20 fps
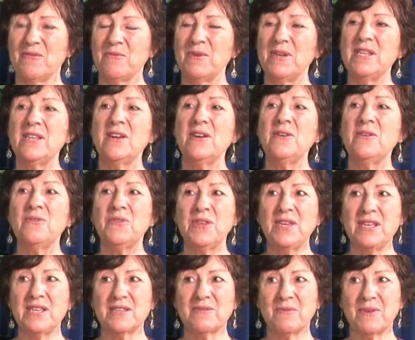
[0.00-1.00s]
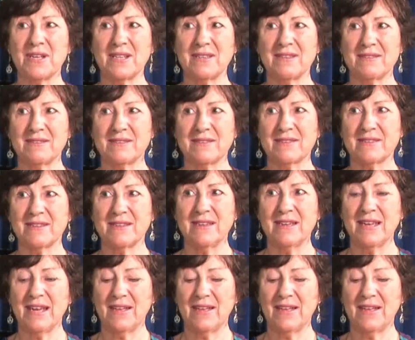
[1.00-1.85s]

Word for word: We know these ones,